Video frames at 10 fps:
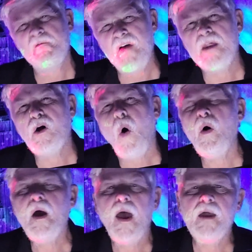video
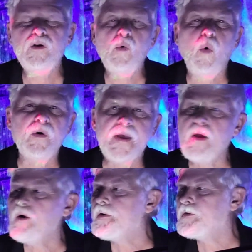and you will
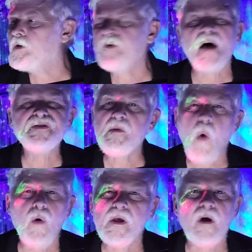hear
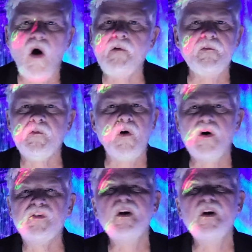testimony of uh,